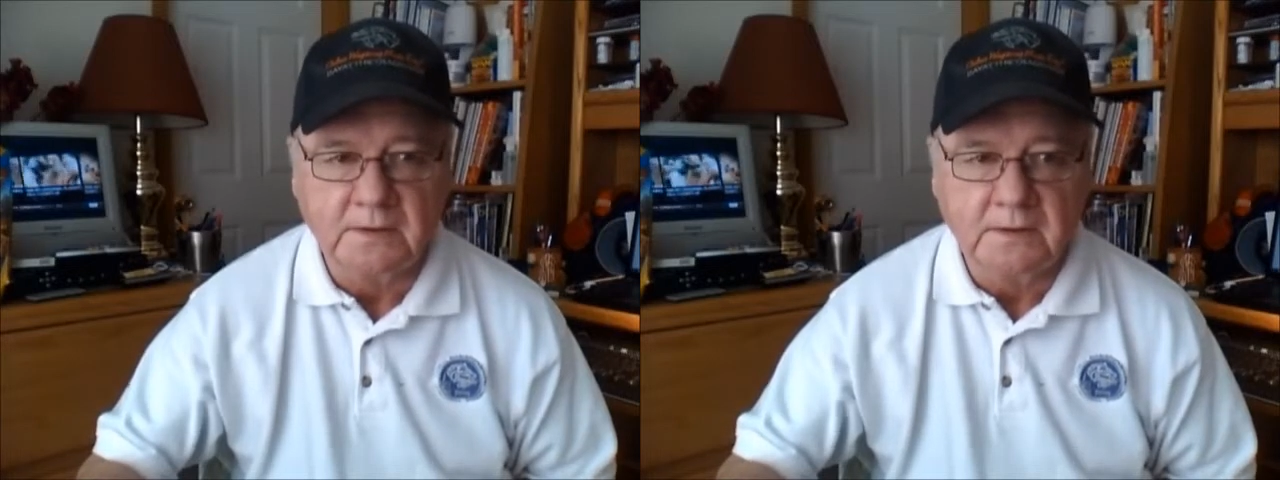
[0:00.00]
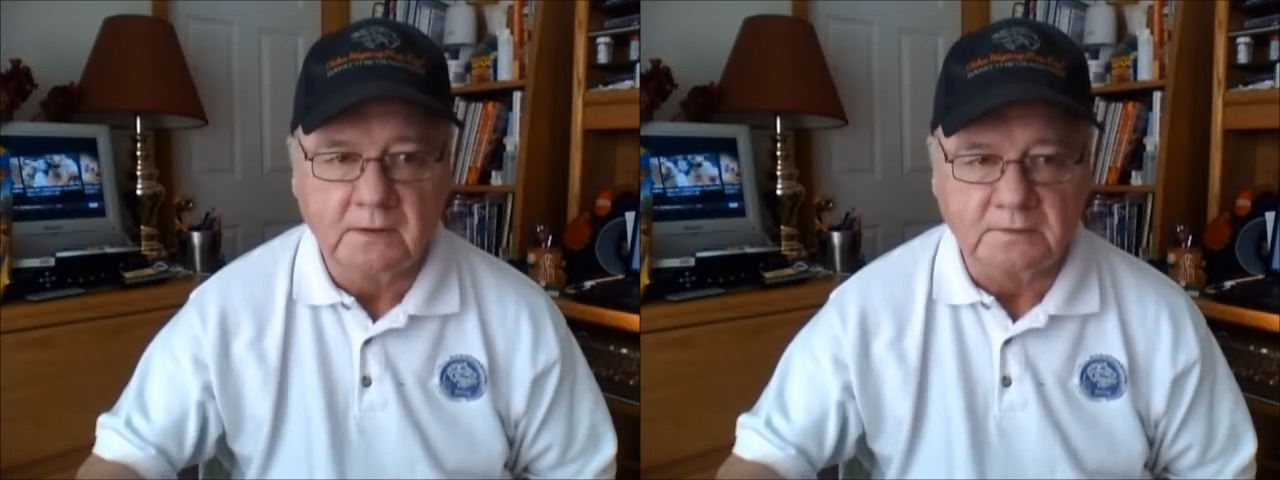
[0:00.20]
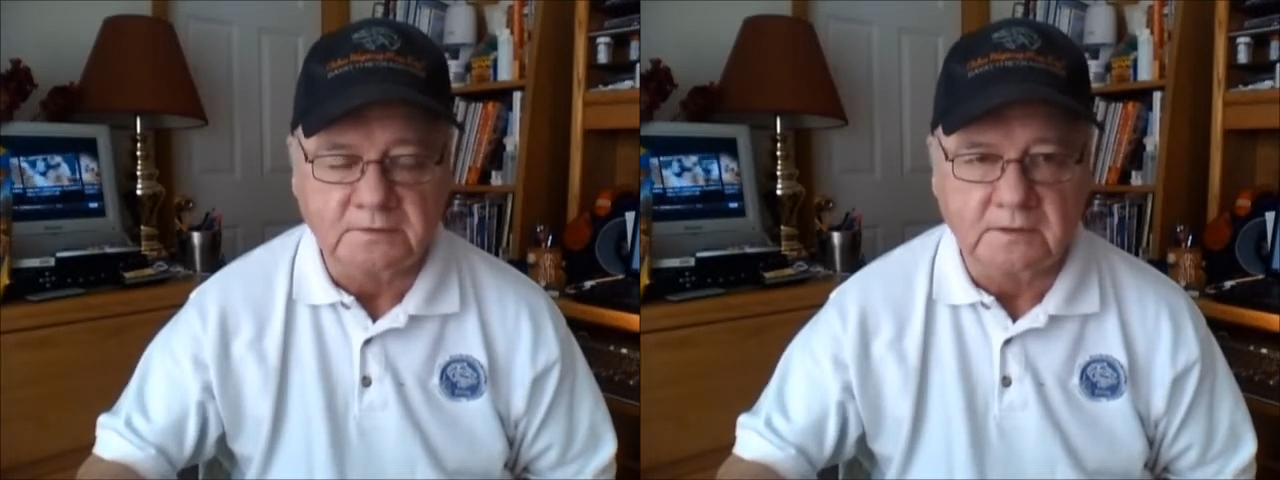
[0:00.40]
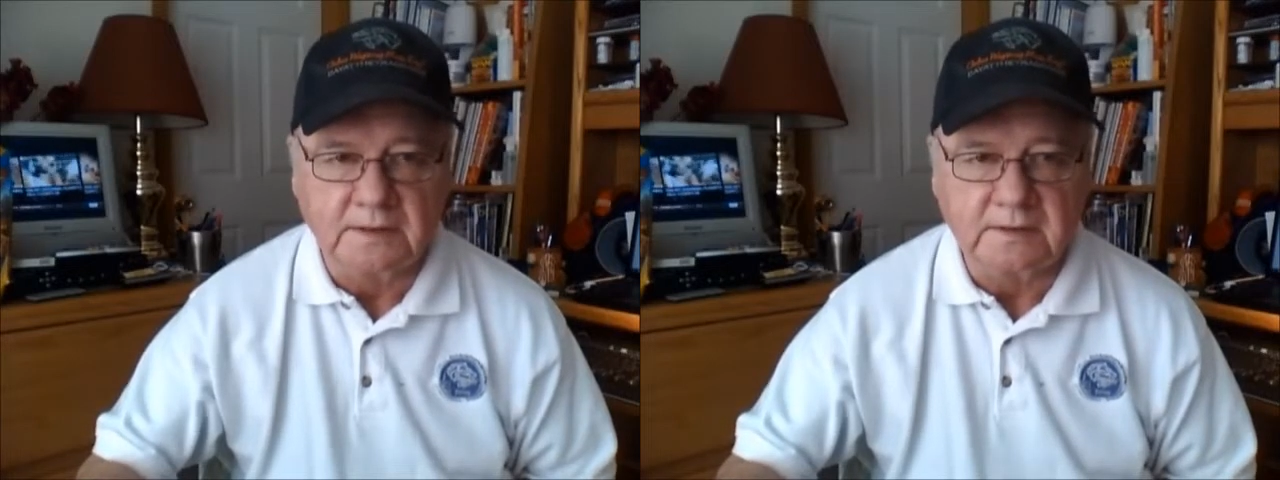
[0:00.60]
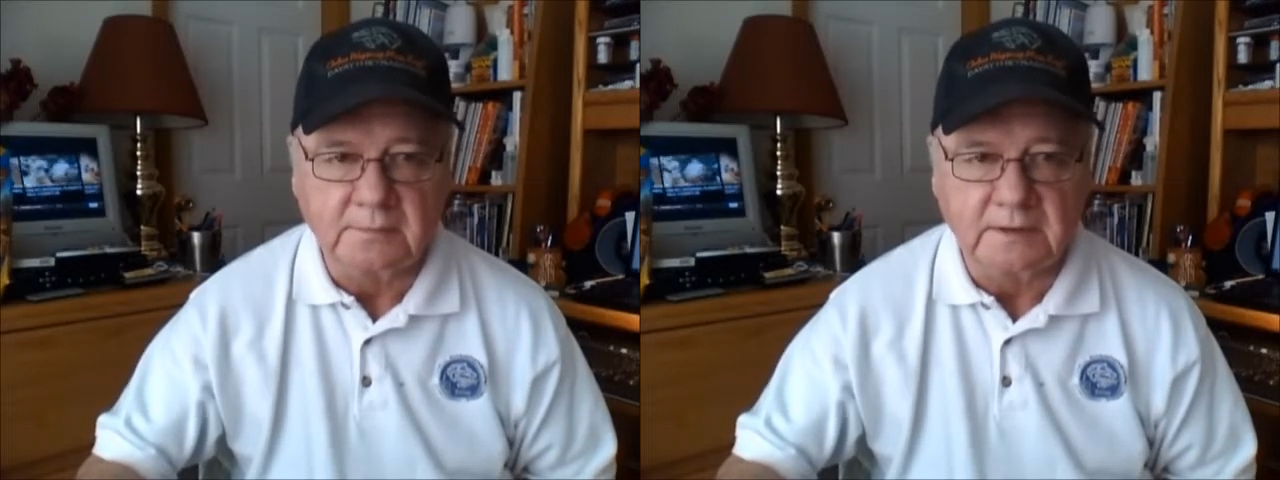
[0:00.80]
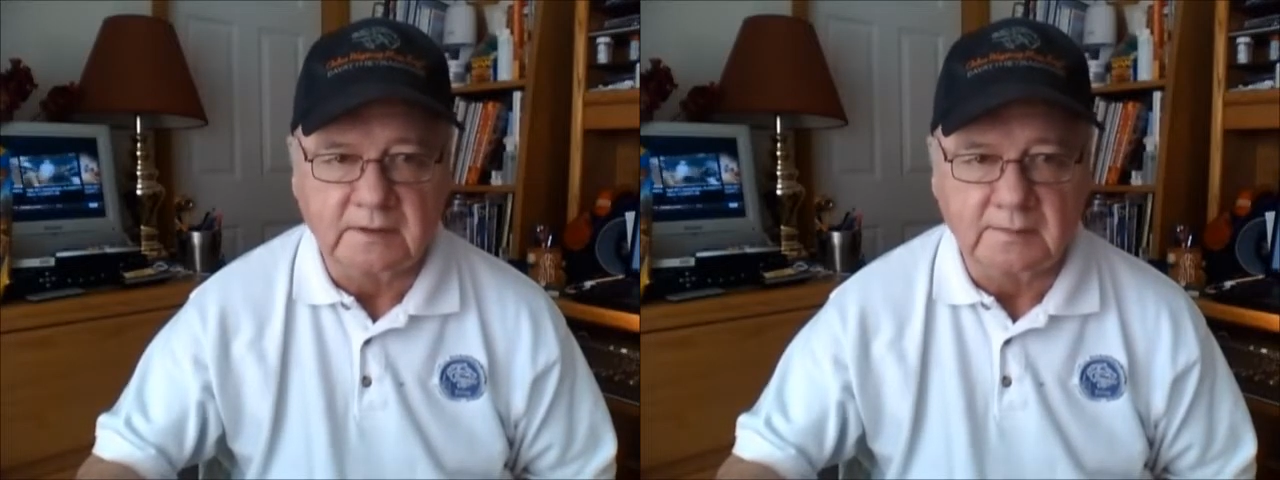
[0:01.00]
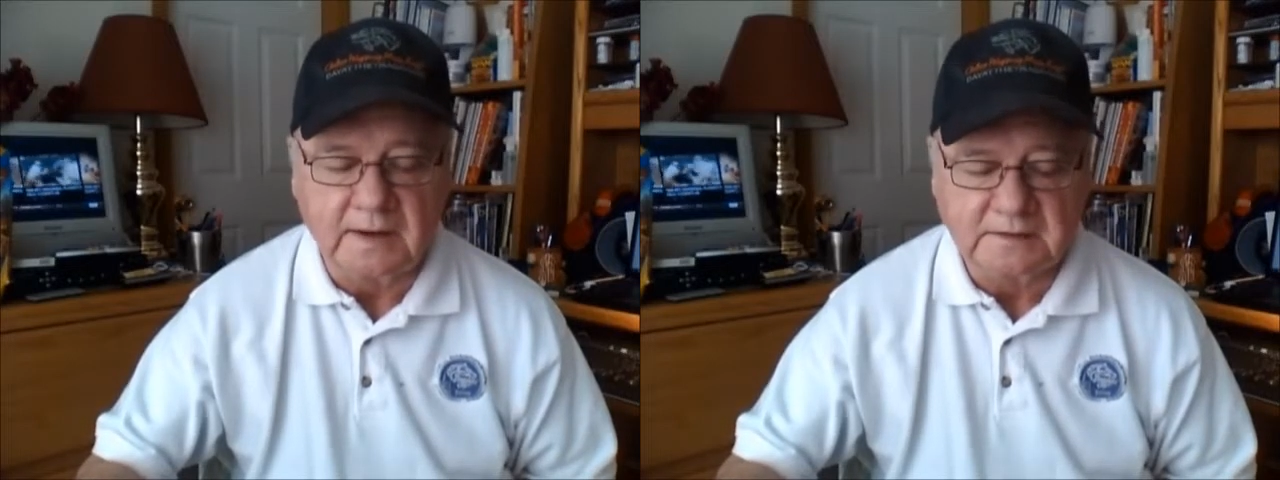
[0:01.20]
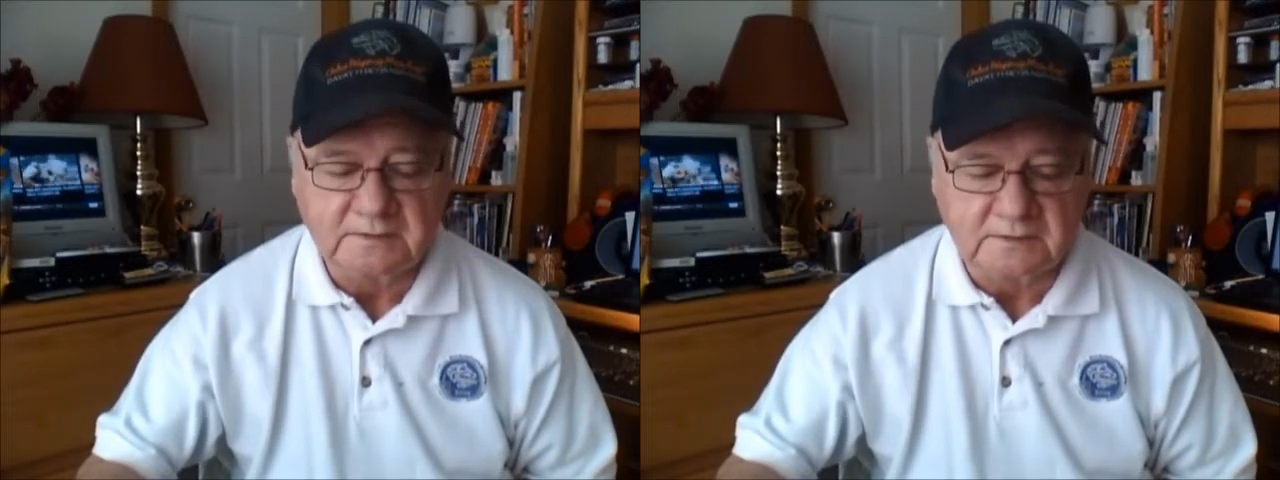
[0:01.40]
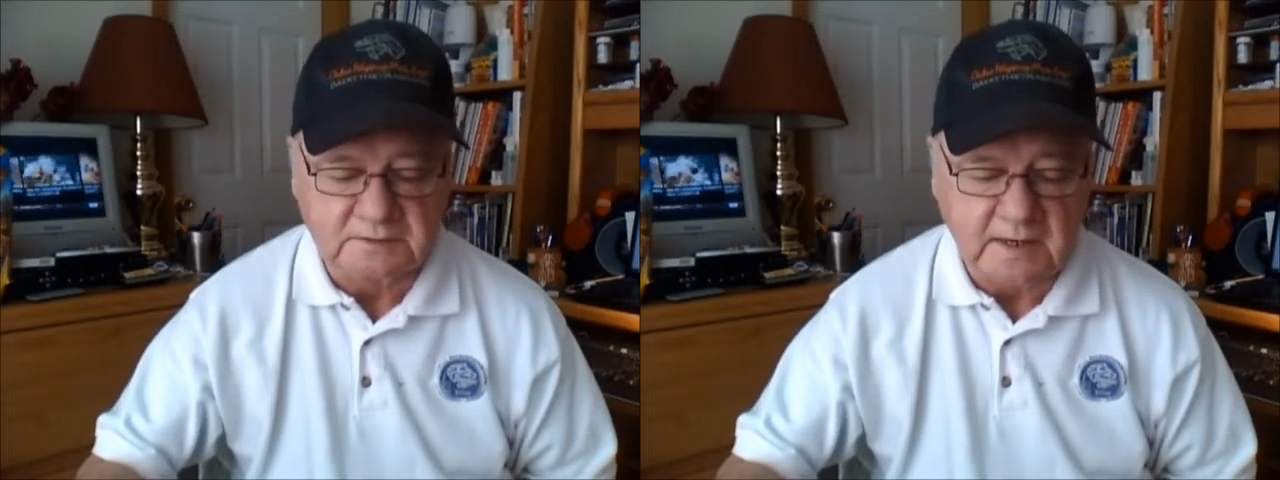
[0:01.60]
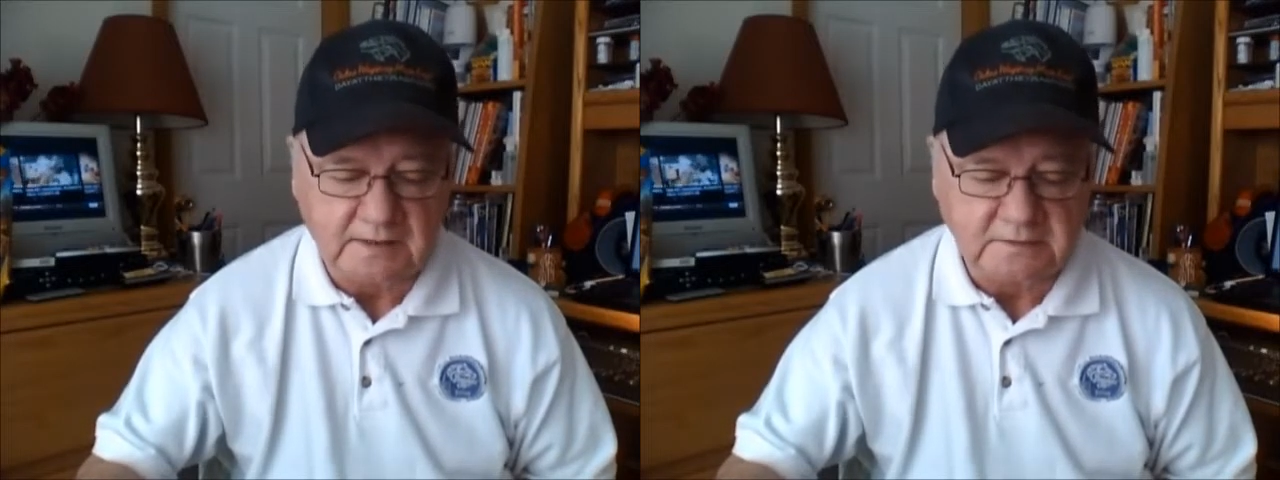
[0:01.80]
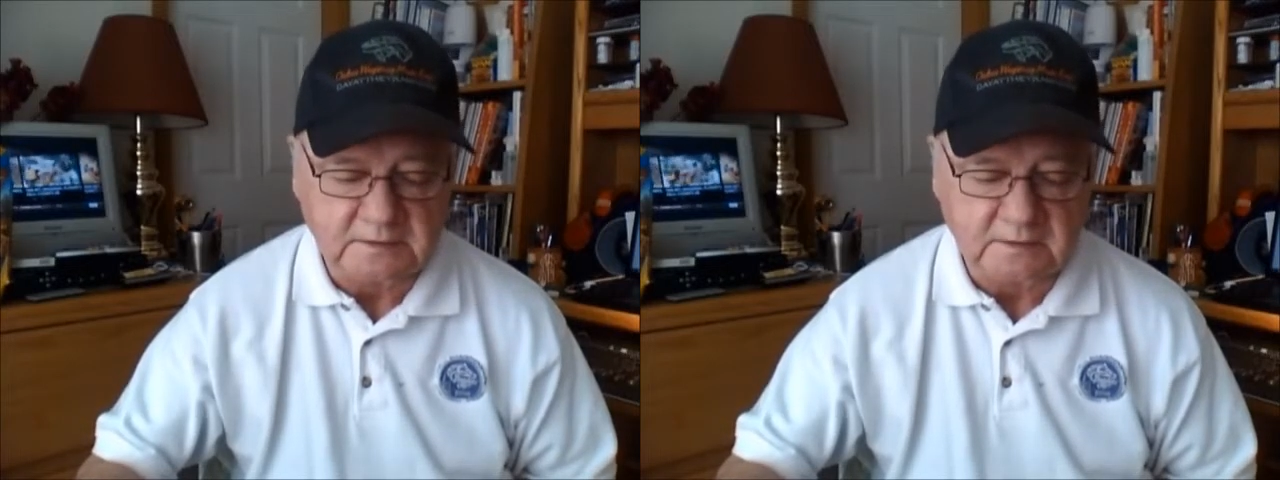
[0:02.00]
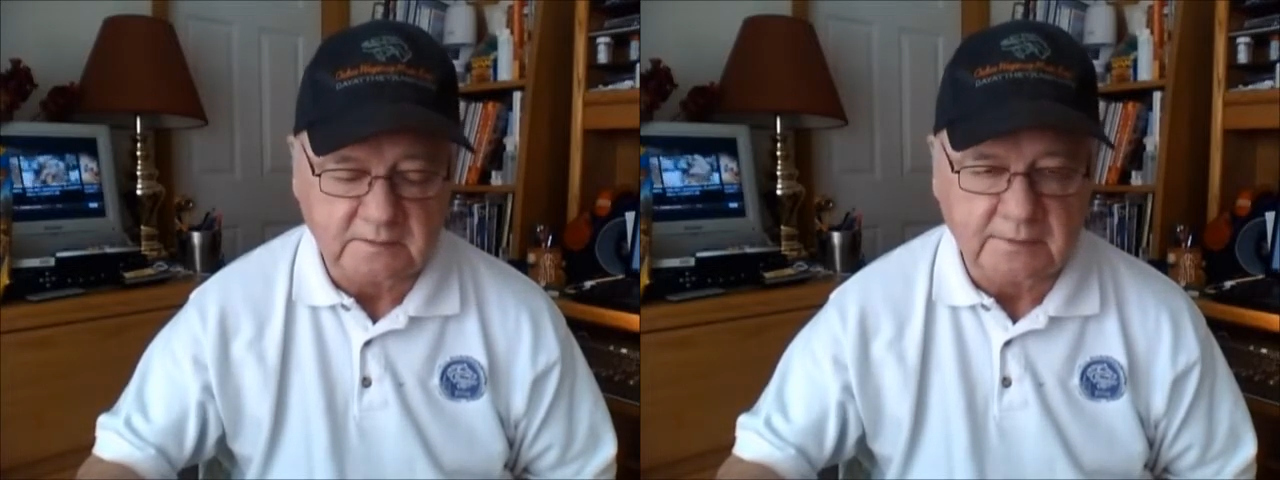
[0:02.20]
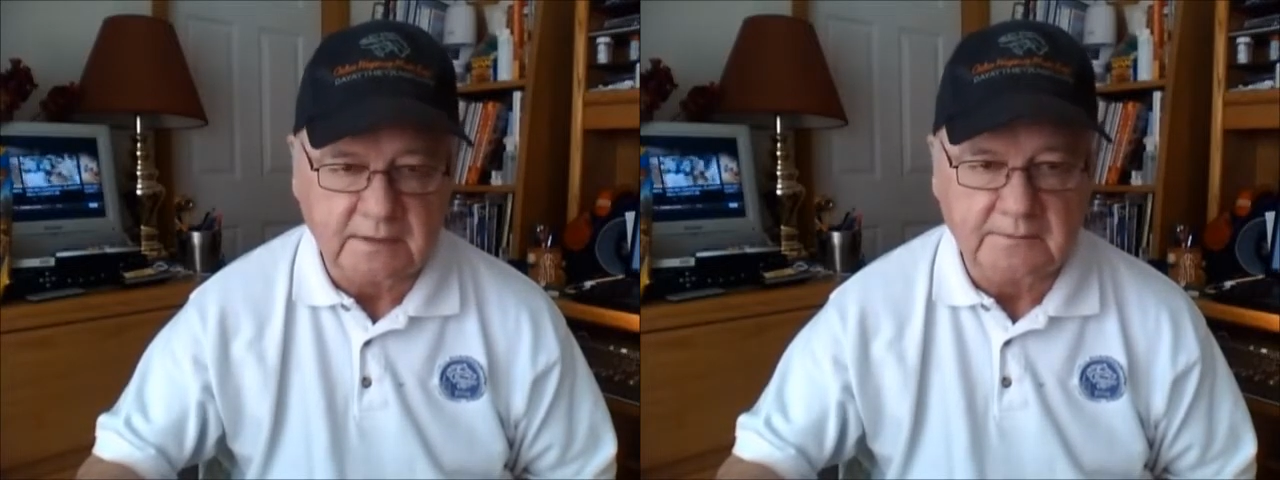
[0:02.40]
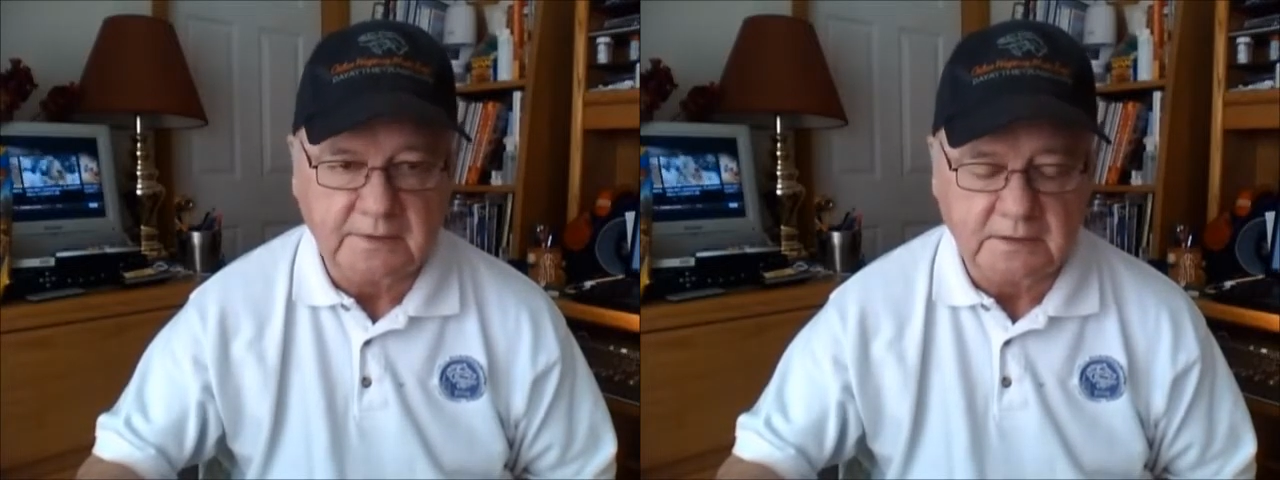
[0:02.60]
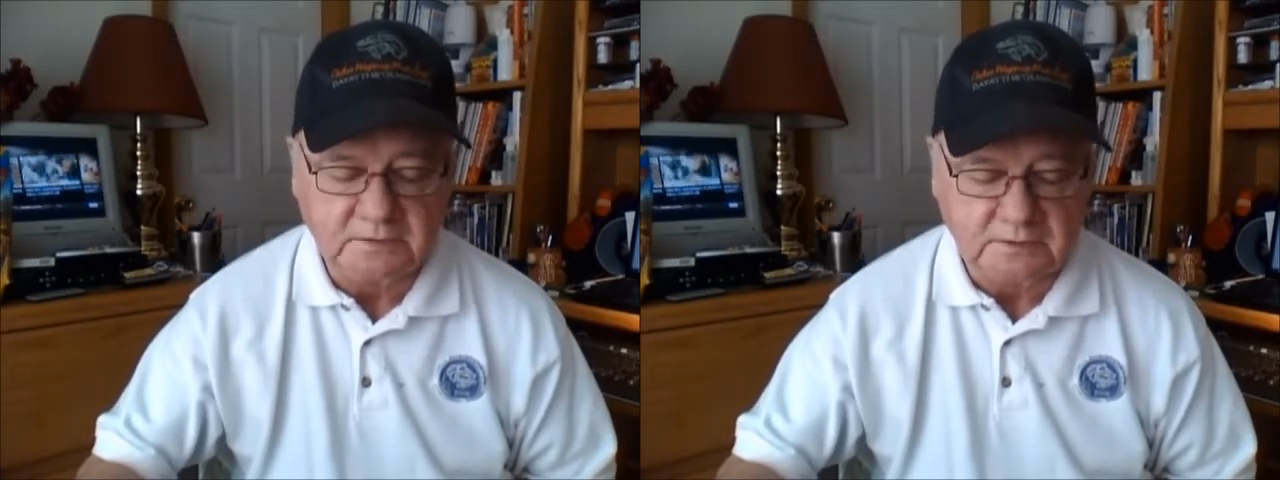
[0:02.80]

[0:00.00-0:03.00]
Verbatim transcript: I also like to play the boxed exotics here at Palm Beach.